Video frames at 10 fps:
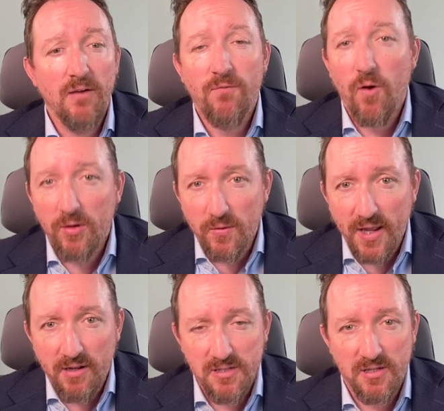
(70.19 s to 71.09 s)

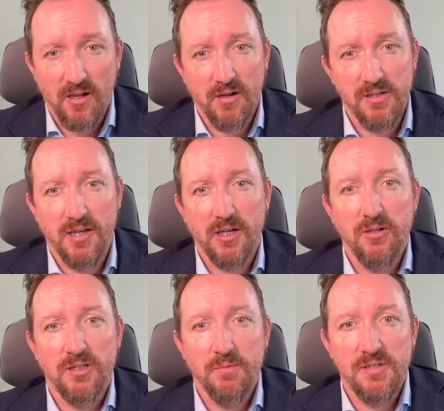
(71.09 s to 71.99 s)
$400,000 and it
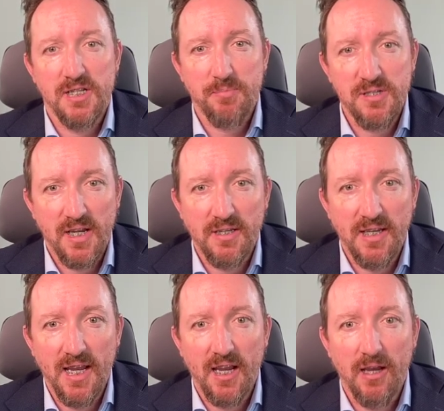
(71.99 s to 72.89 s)
goes up 6% a
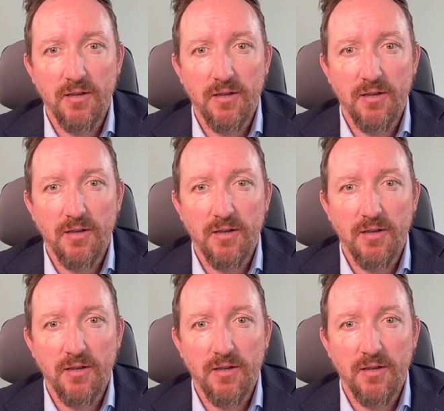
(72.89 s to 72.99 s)
year,